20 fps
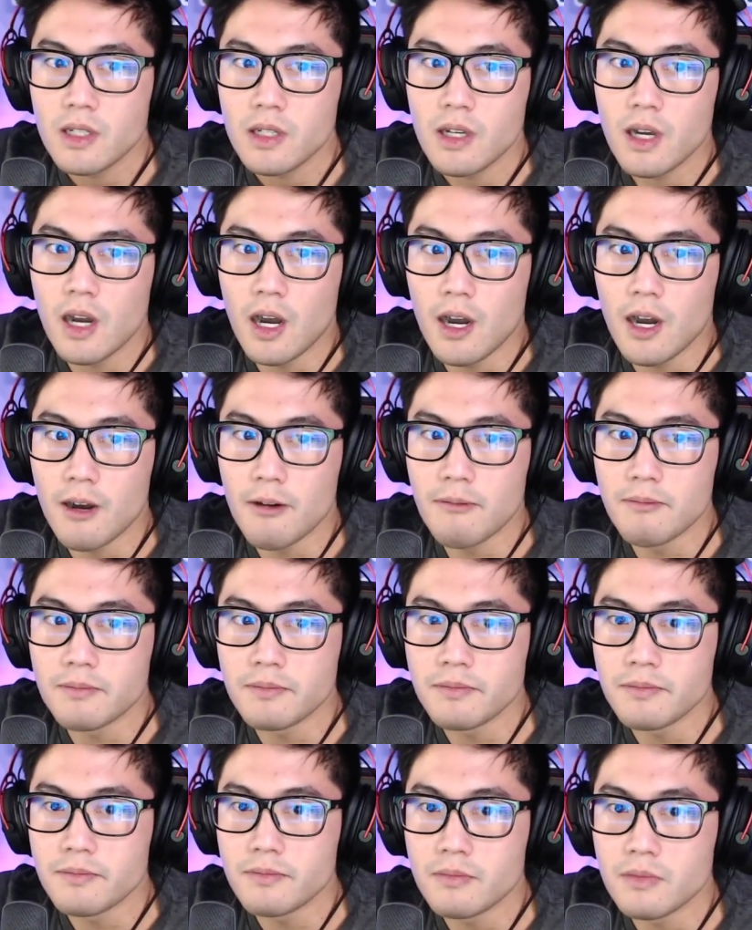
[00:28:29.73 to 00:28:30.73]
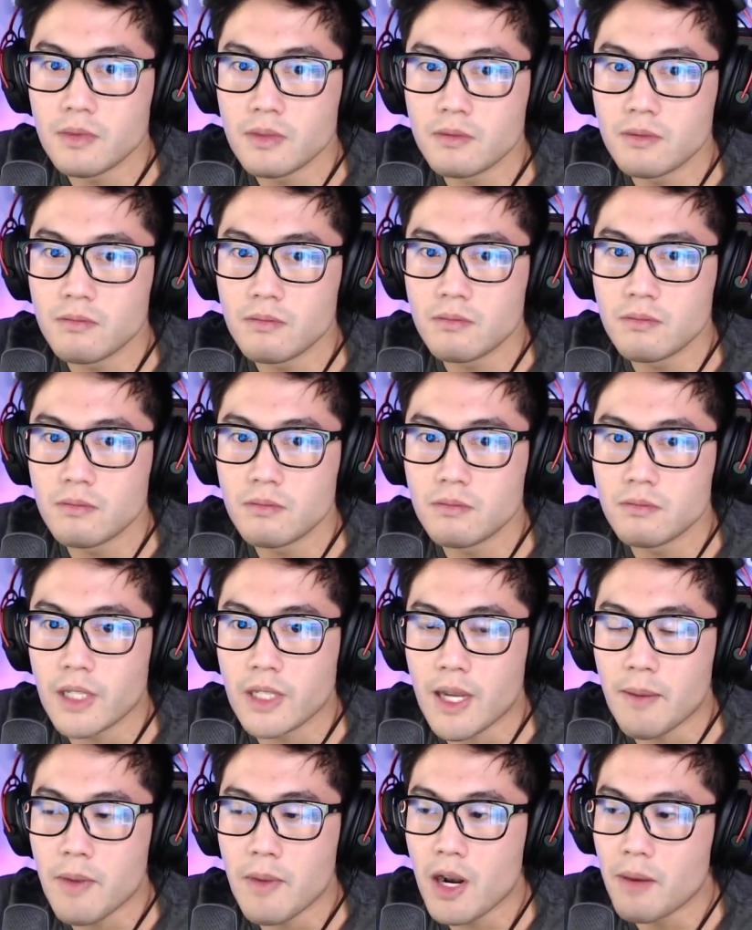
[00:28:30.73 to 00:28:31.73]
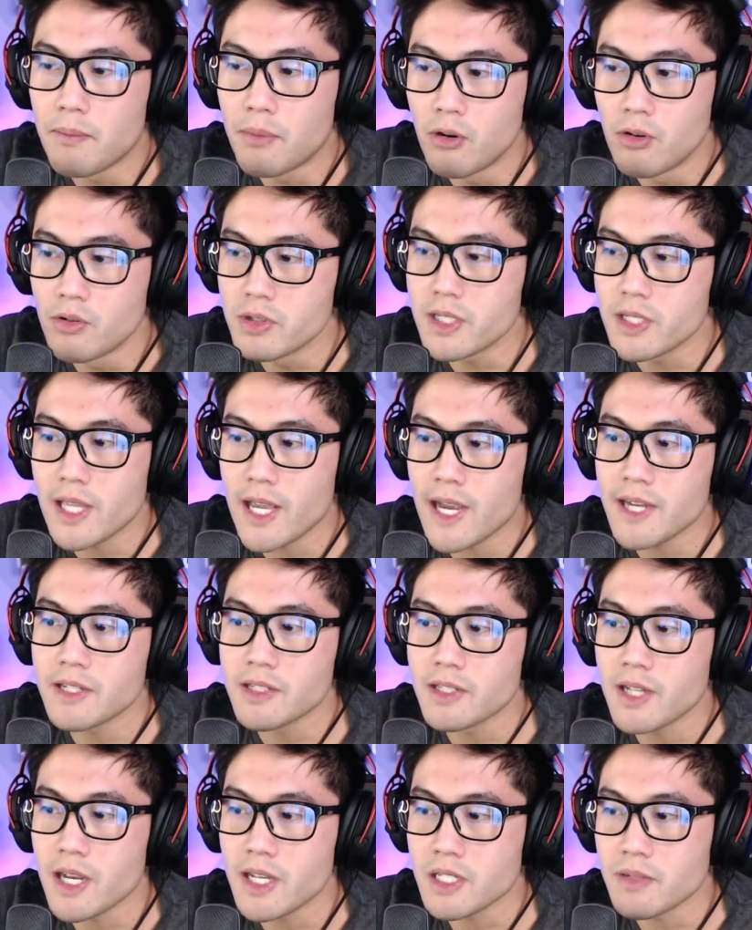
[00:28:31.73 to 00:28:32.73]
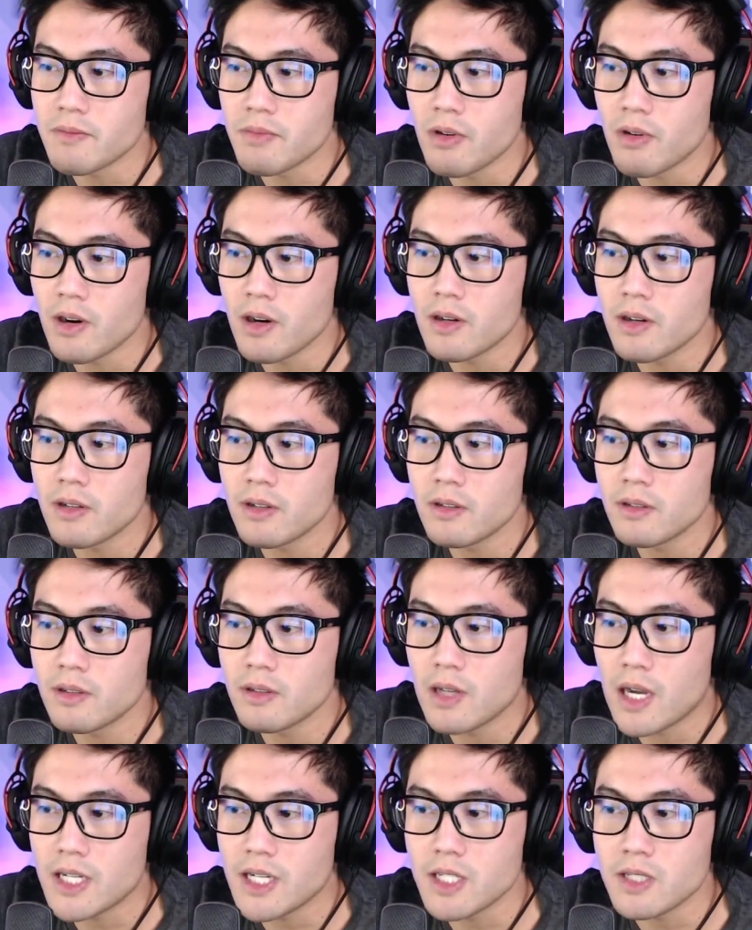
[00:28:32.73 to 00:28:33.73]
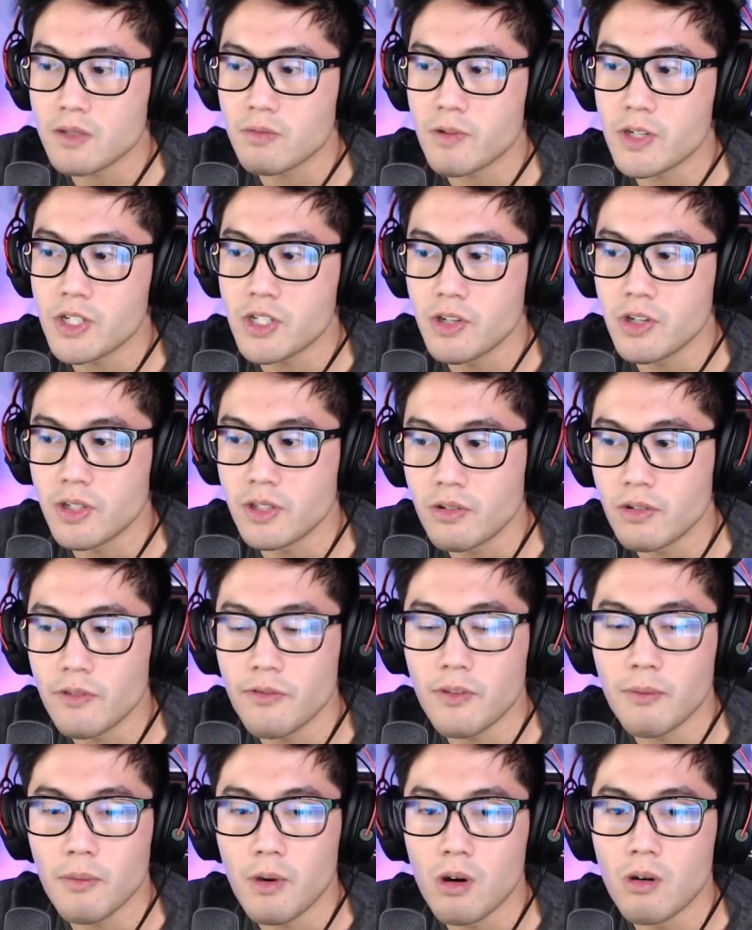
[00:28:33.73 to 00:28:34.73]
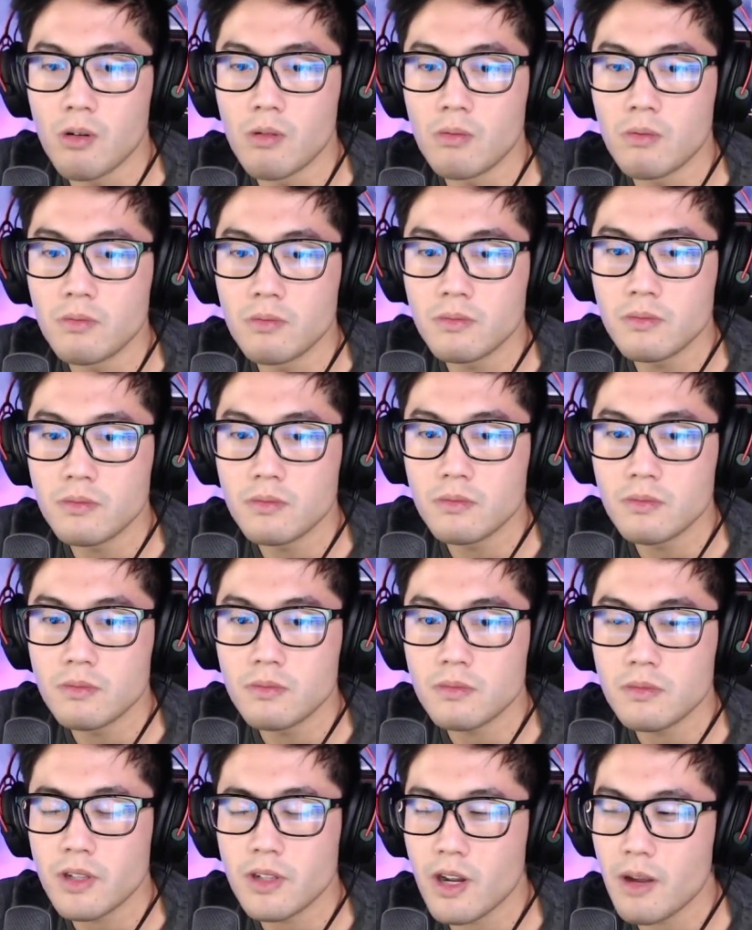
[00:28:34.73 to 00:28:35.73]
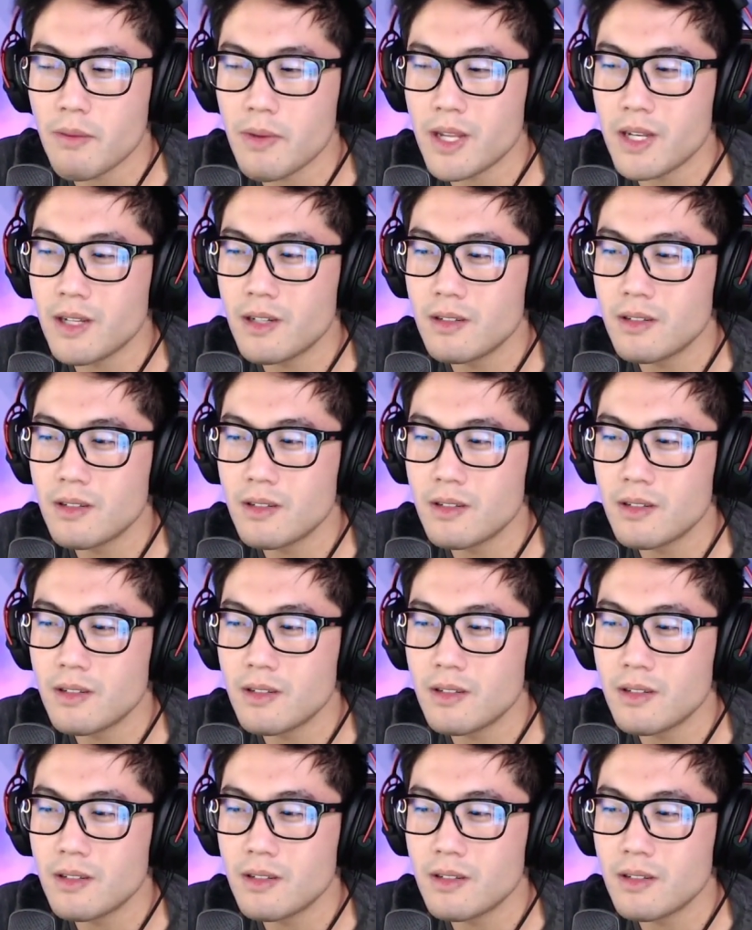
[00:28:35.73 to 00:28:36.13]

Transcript: Um, like, I'm not opposed to the exercising part. I just wish you could do it from home. You know what I mean?